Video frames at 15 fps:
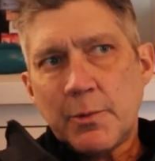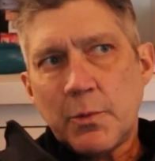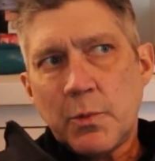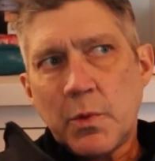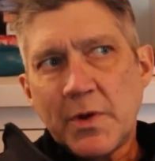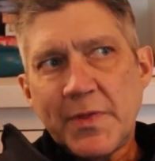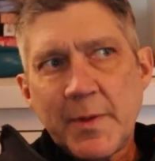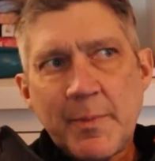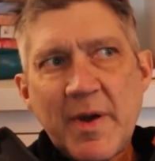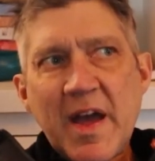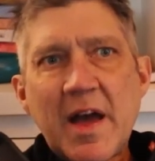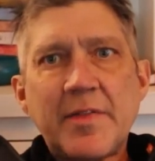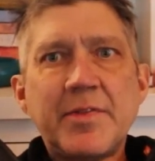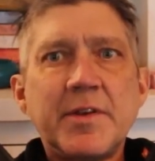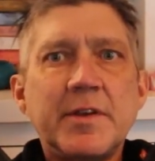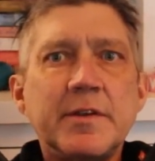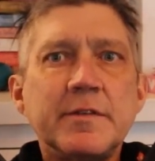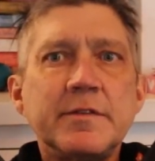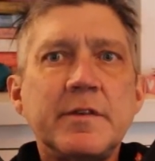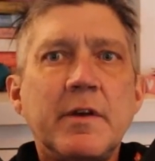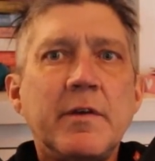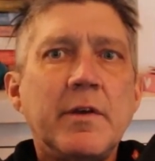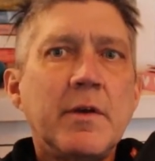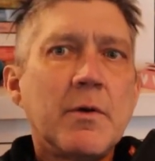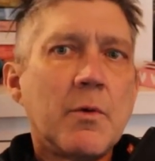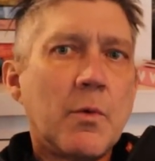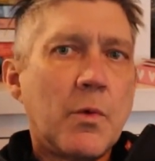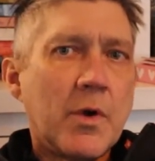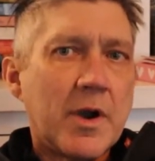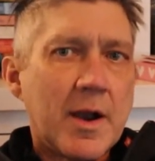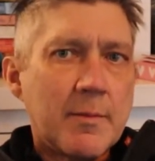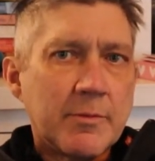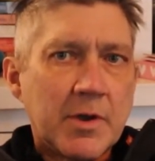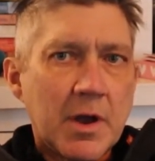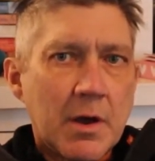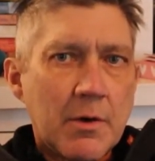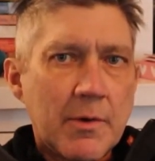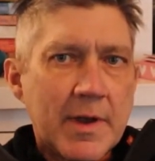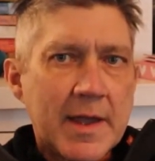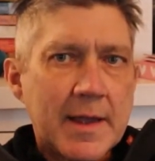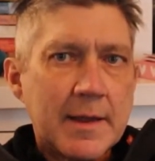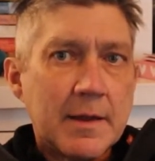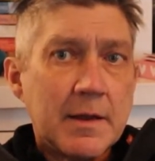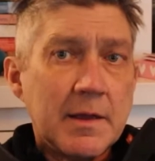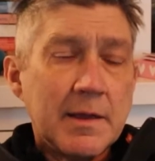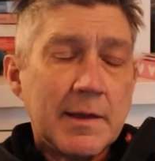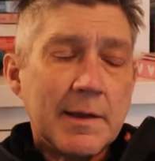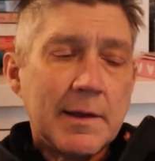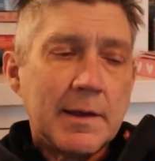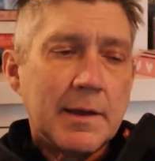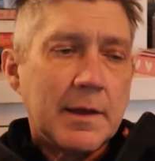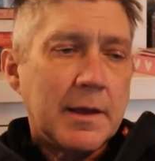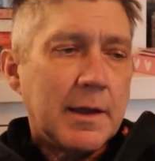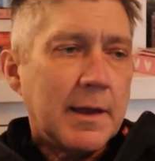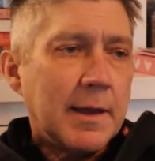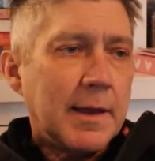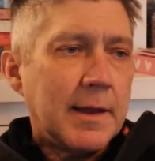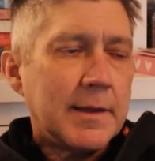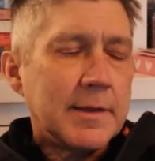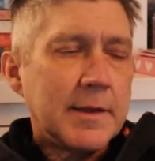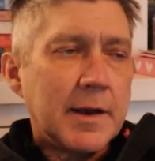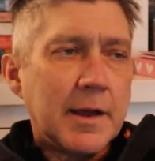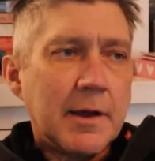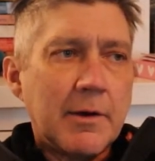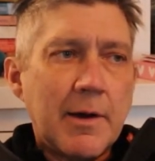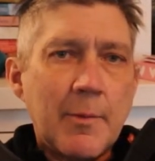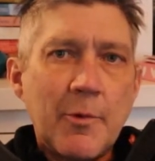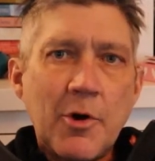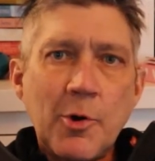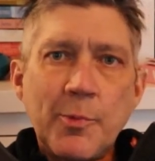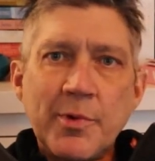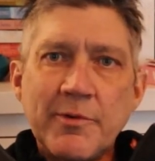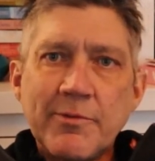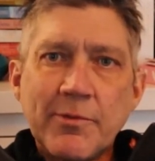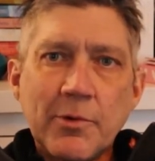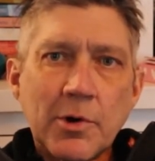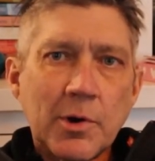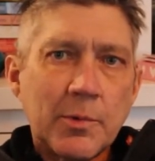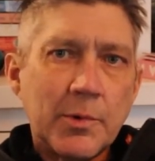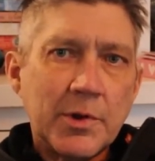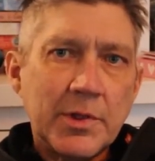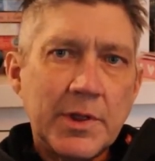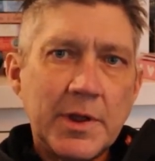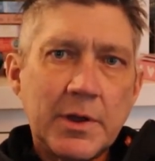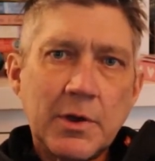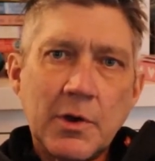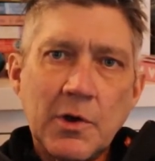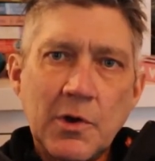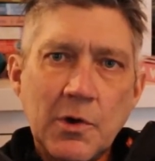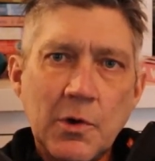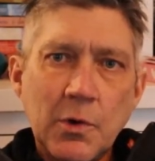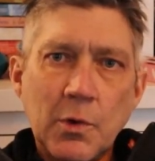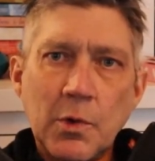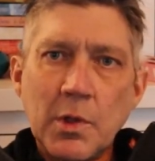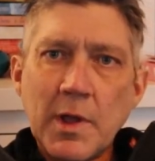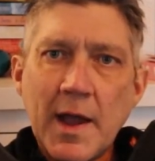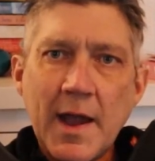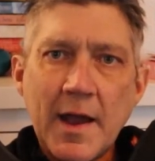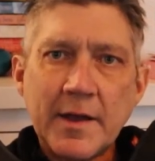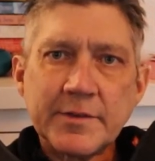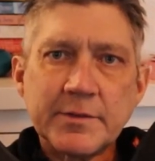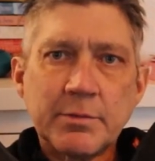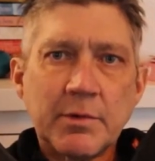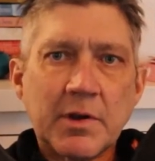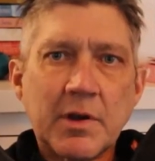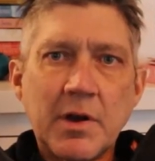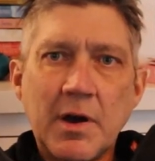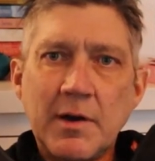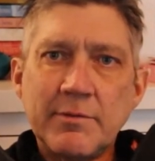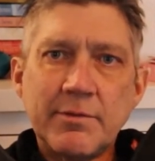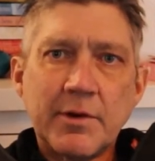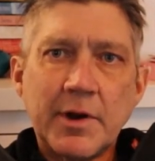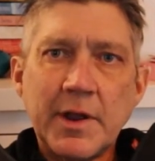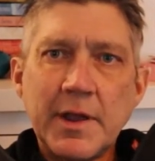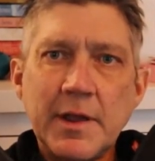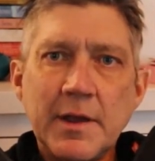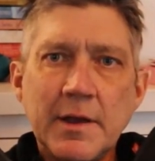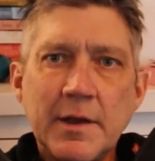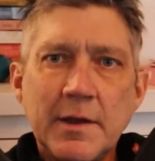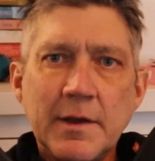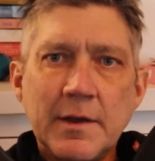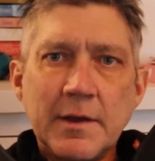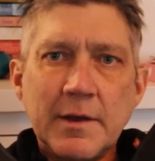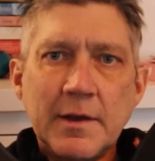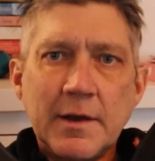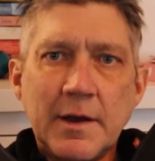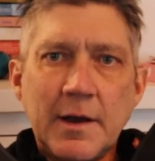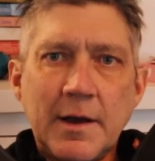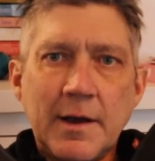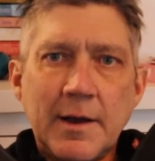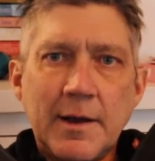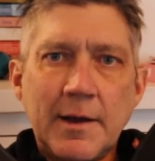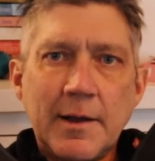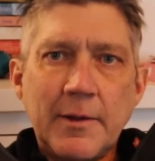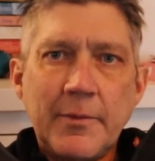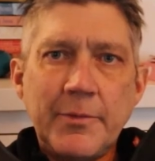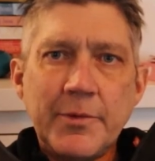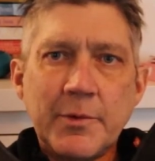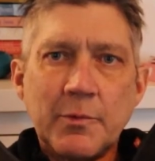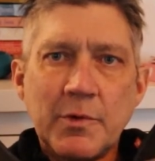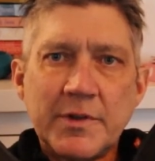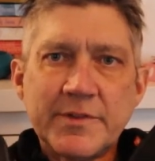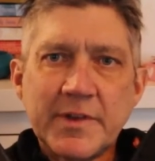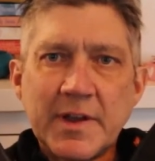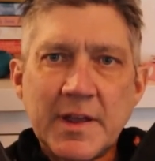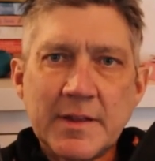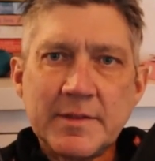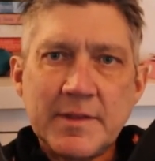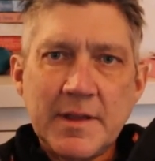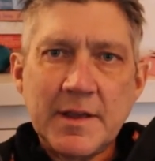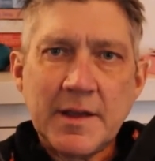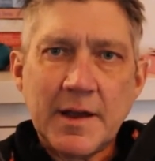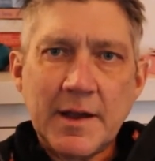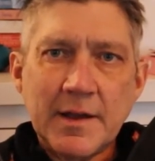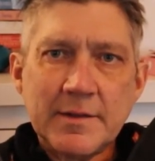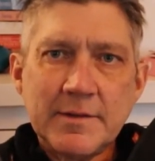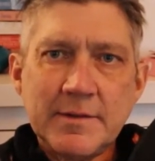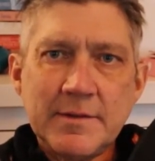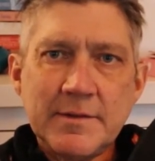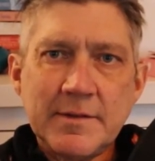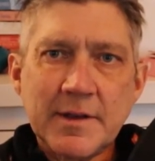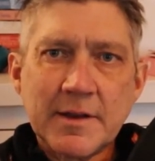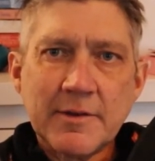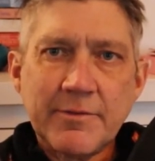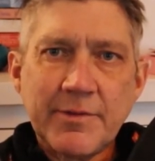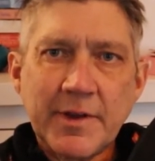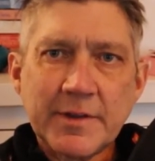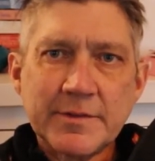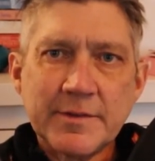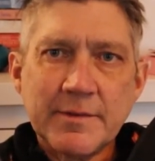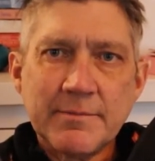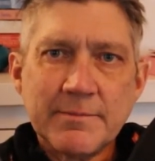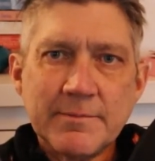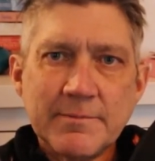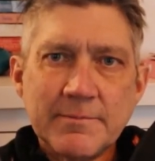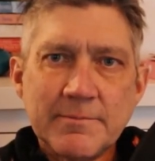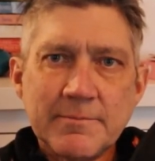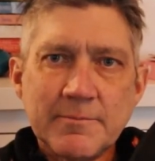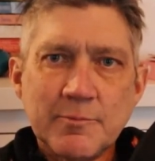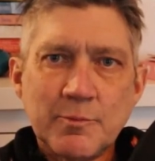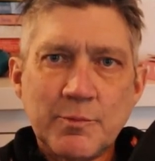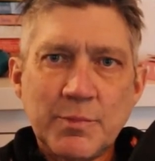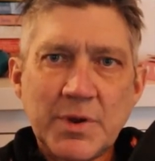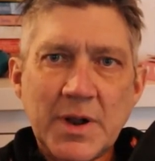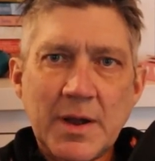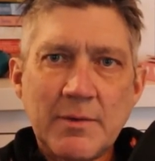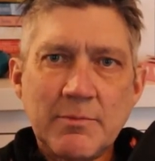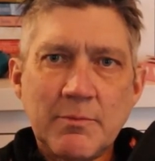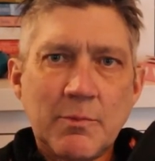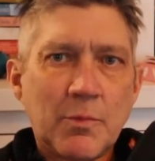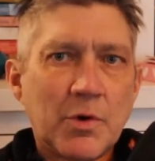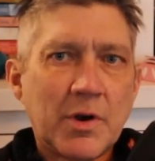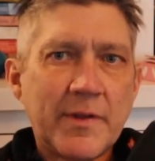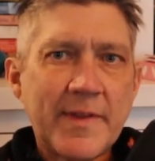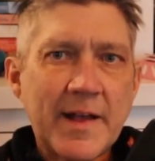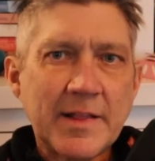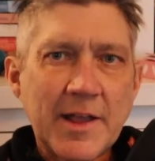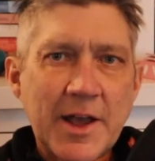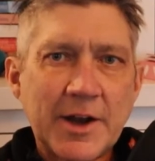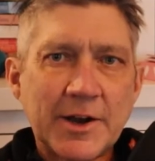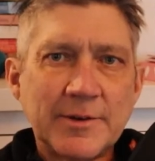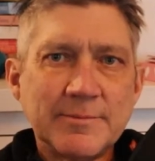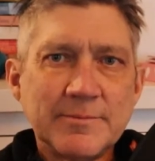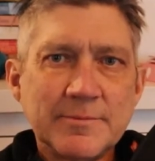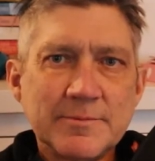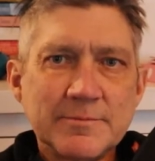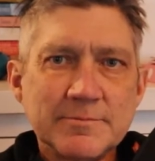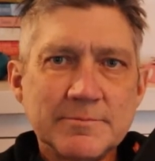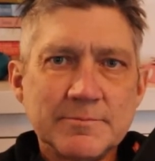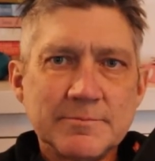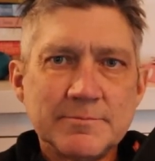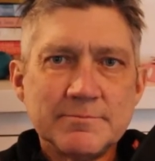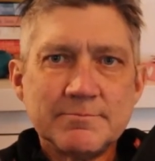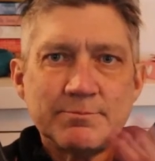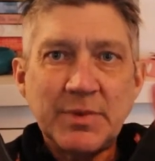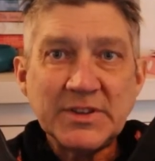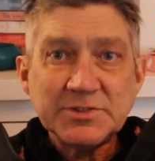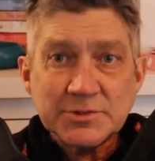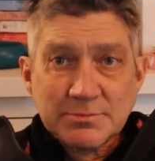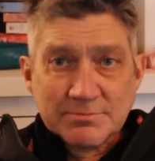what the path is, where I'm going, and I'm hoping for a really cool ass recovery once I get the ticket fixed. But more on that later. Peace.